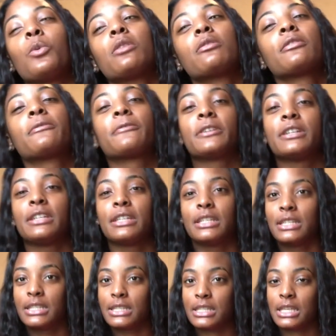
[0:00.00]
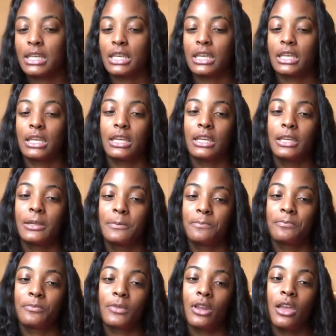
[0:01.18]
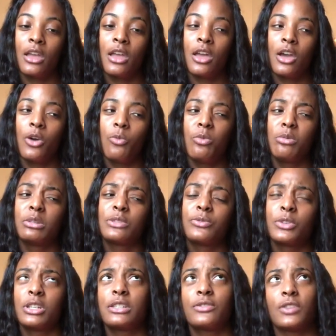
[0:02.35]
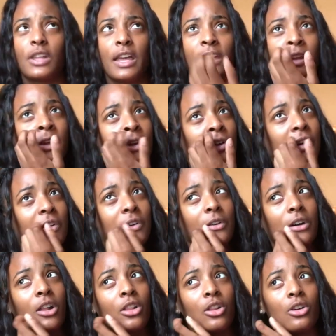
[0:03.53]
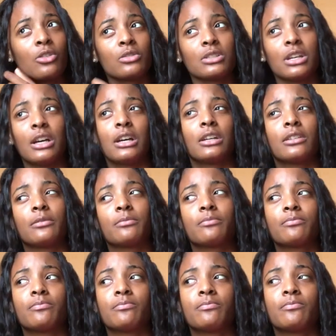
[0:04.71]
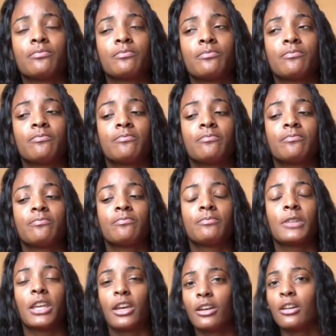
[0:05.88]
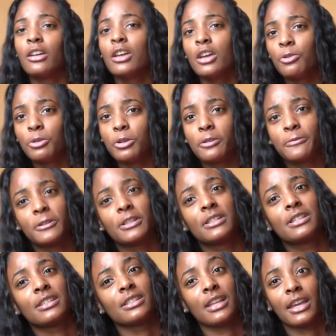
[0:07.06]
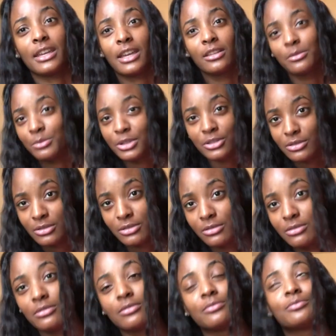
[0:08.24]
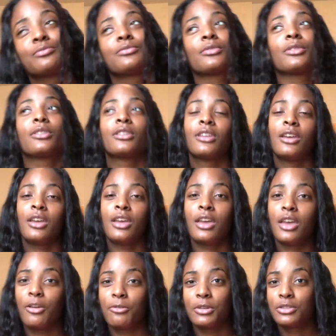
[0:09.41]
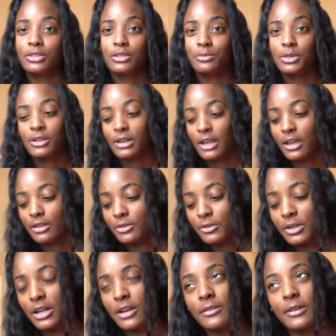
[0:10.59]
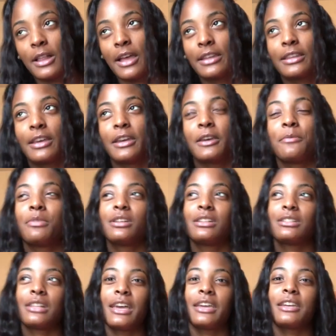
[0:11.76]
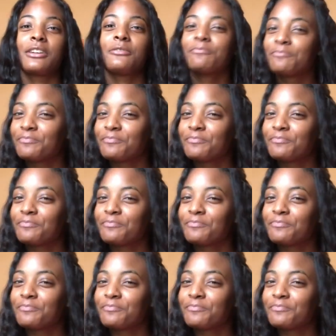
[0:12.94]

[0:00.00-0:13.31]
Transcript: we were friends and we was friends for like a long time. Yeah, we were friends since like elementary school and we used to be together or whatever like that. But it's like,